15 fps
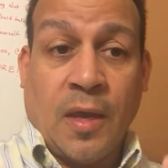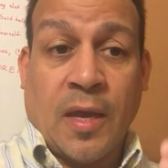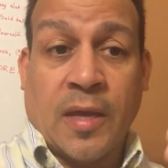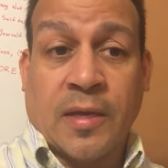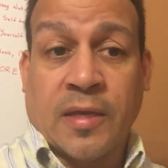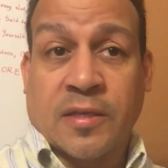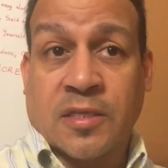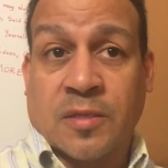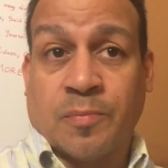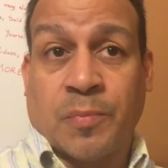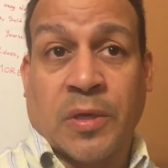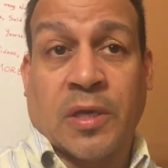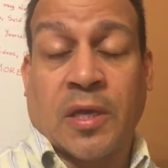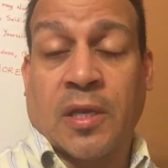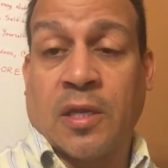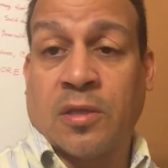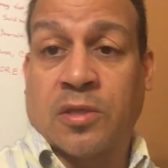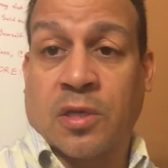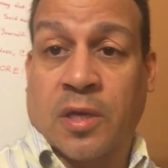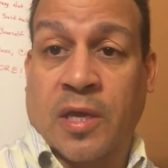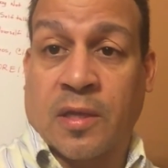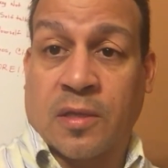And it's beginning
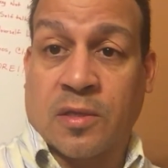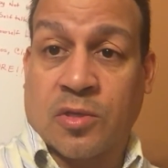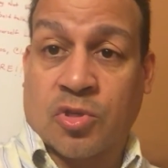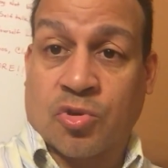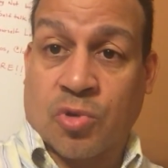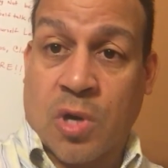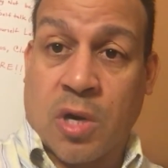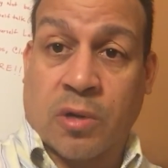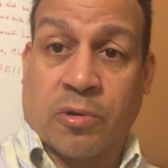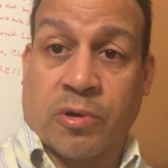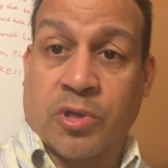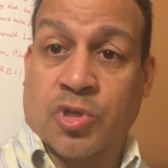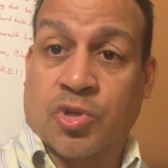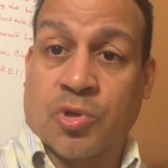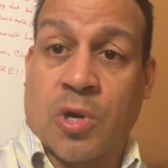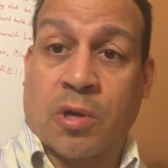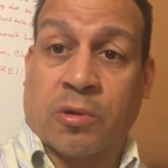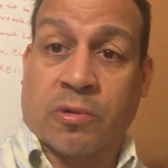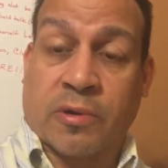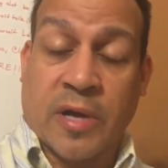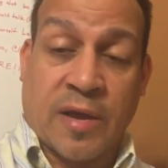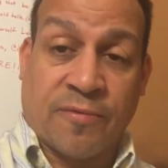to get stronger and
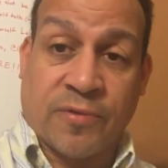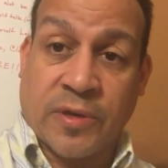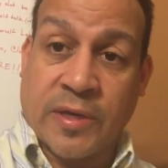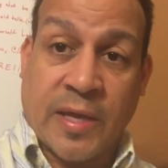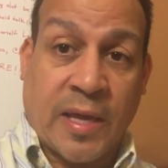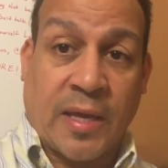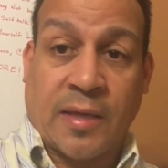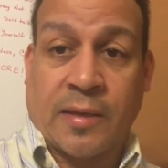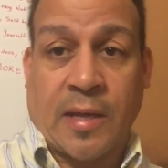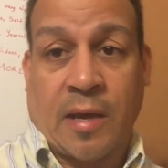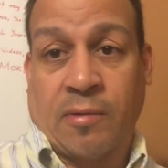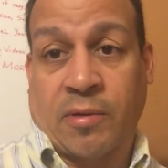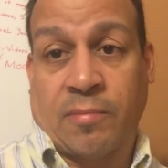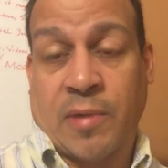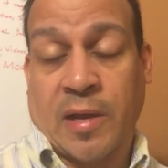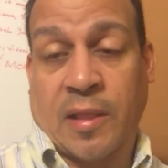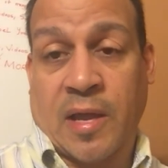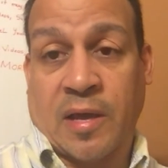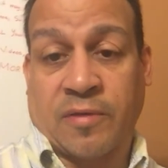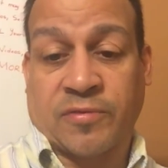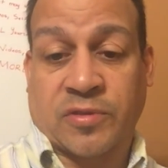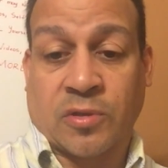stronger every day now in my
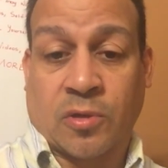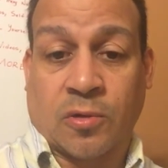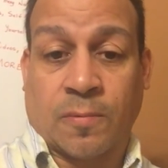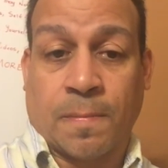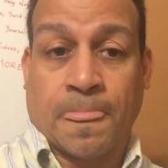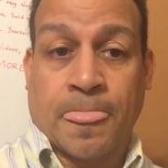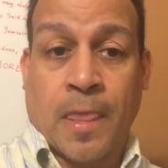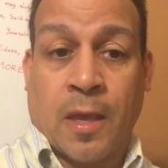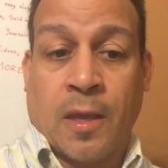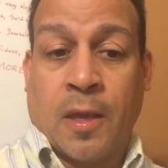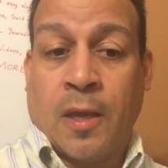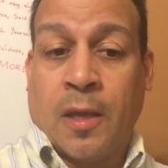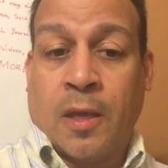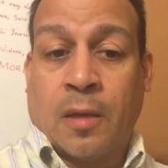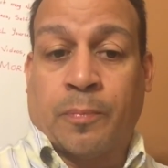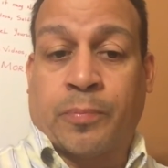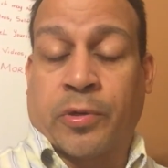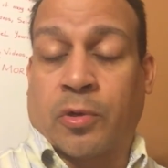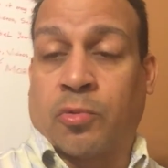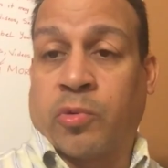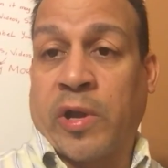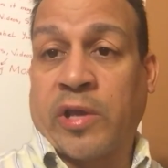life. So
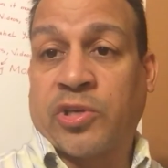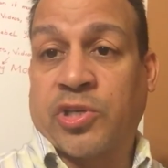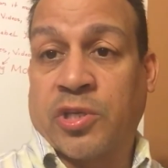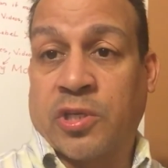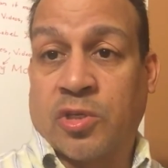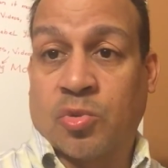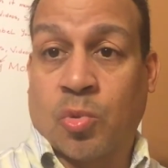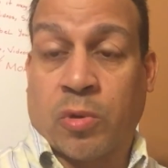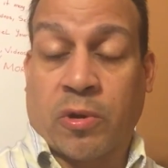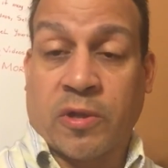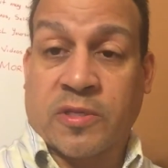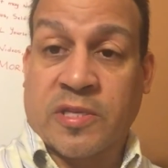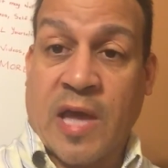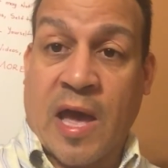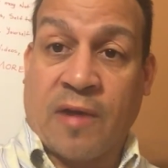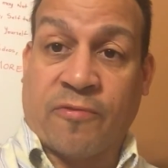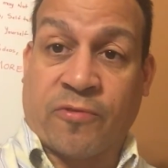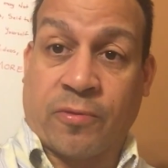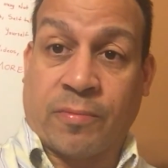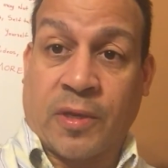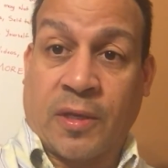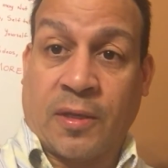progression is where it's at
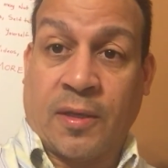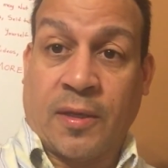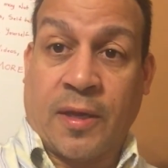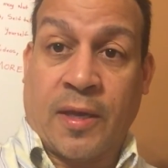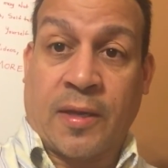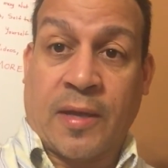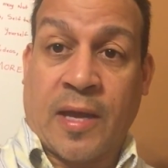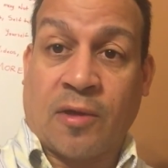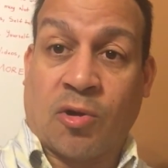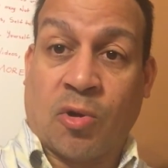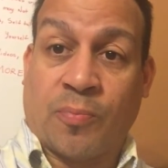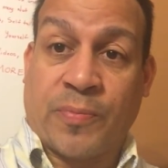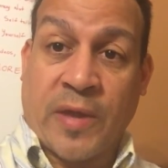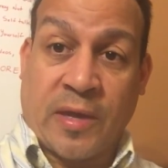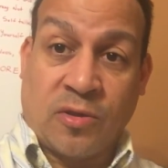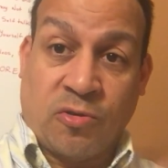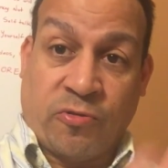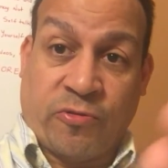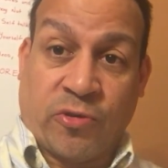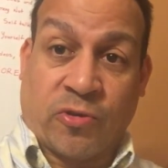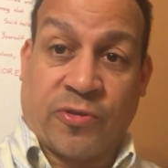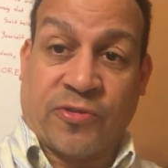for me. And I hope that you
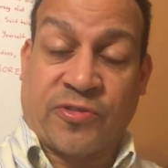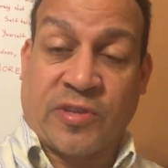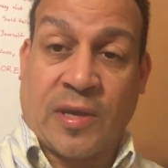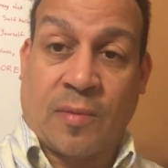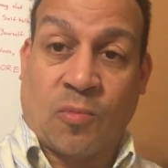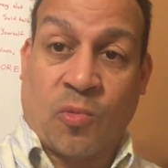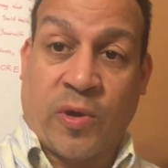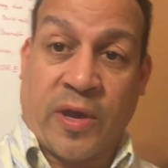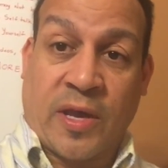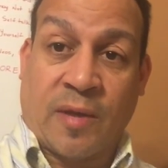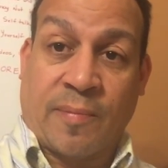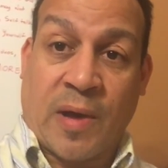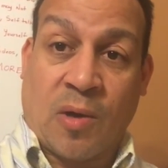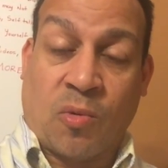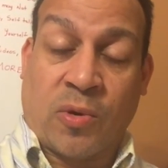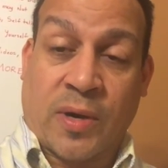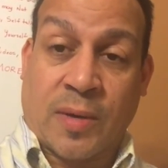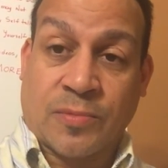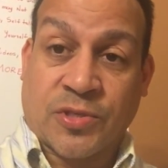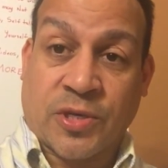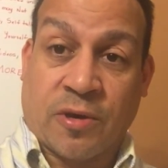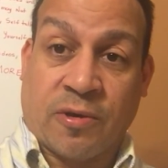feel the same way about what
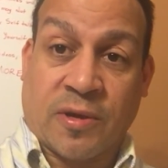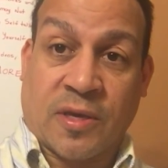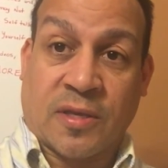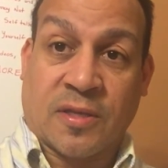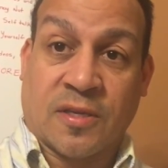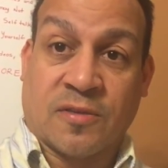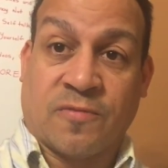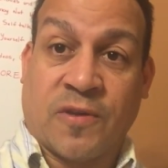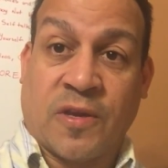I'm sharing in this